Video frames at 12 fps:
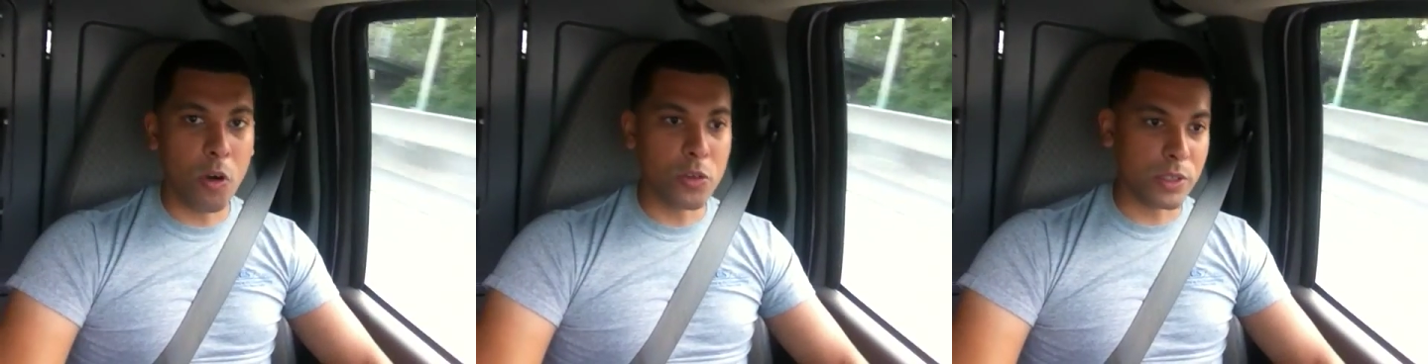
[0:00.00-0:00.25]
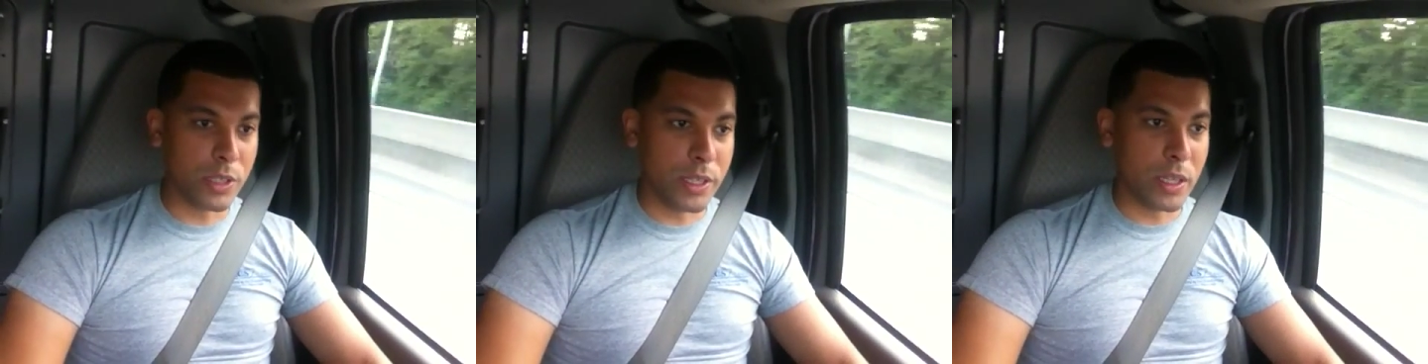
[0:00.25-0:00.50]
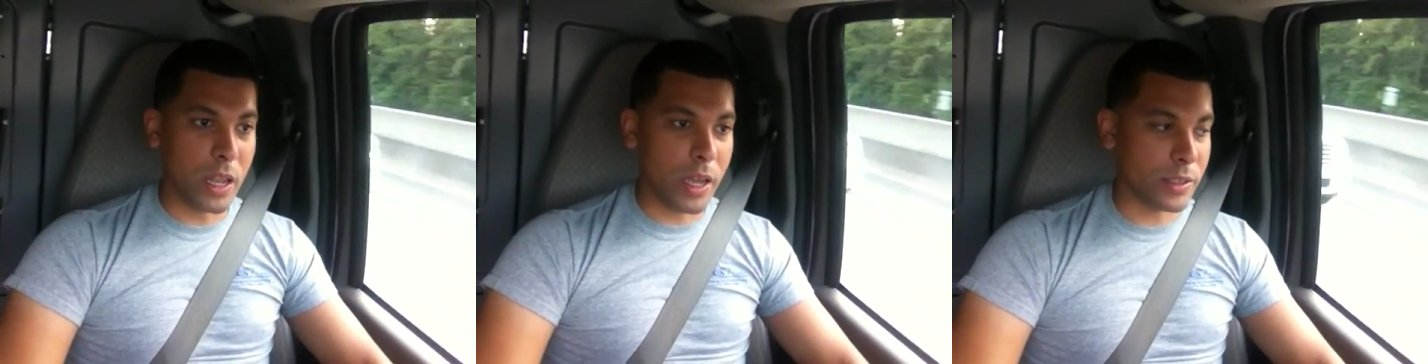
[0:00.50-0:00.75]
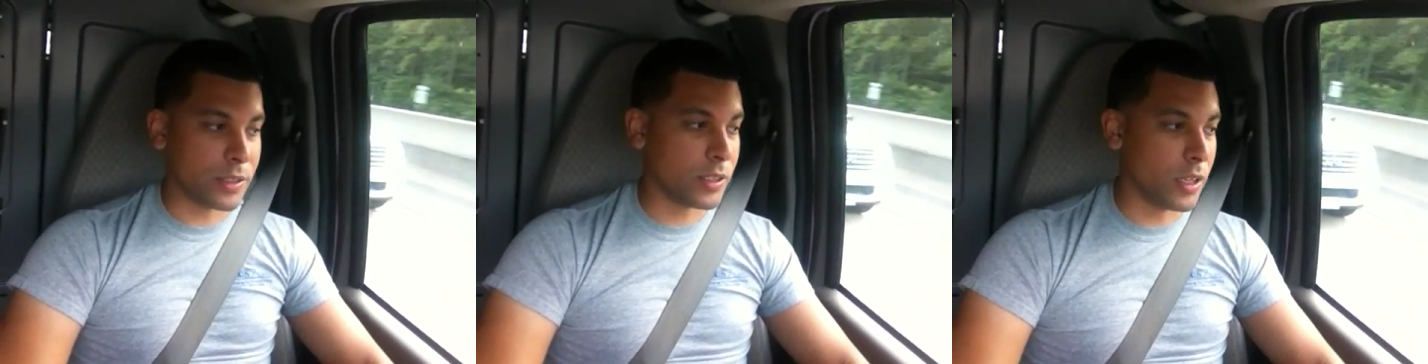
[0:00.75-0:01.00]
coil's leaking
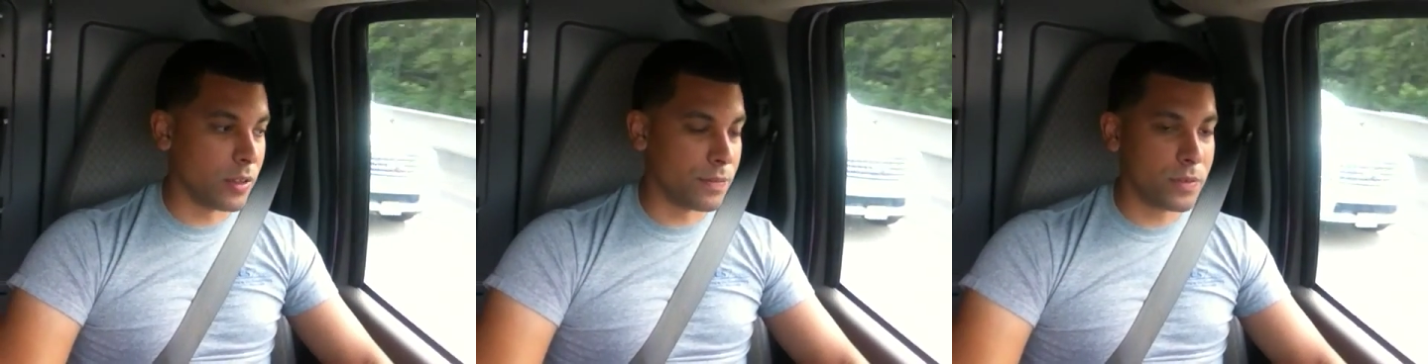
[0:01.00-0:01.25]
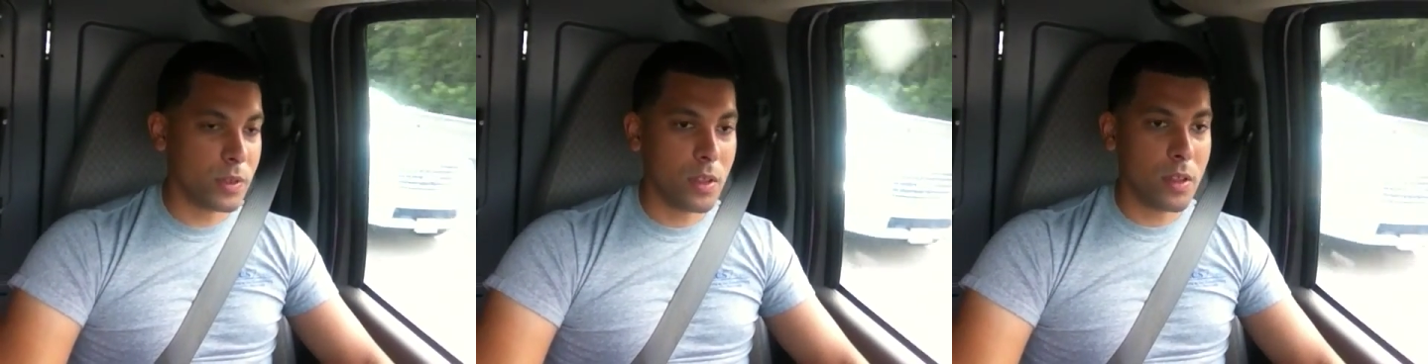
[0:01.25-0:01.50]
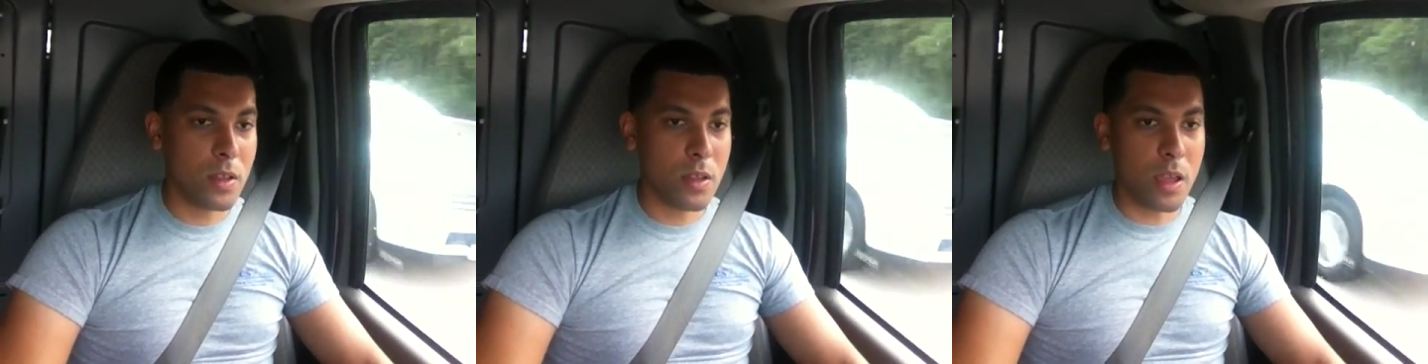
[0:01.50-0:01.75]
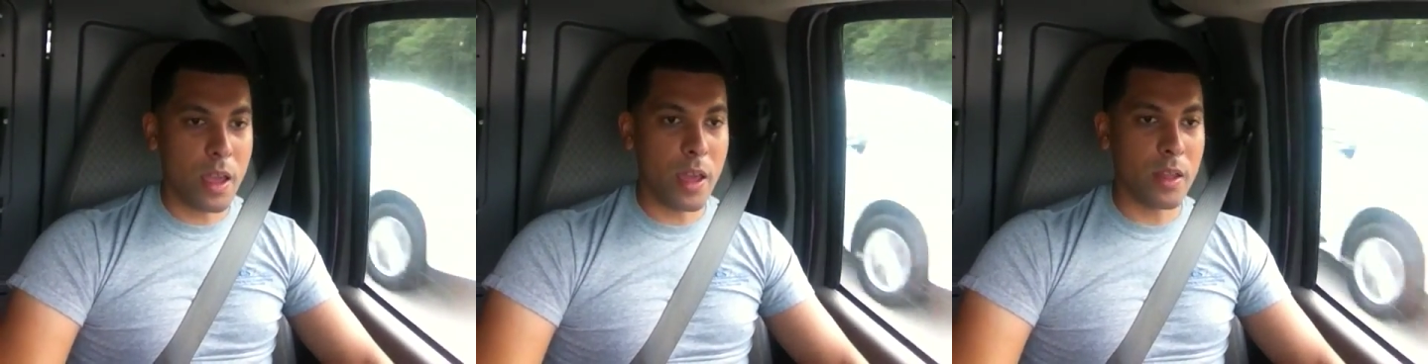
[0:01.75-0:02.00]
like a sieve,
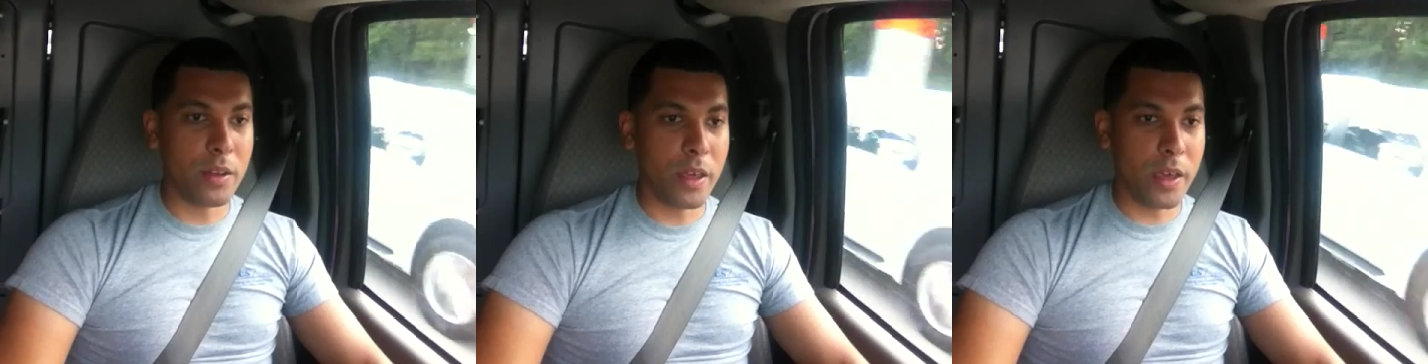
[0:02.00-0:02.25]
and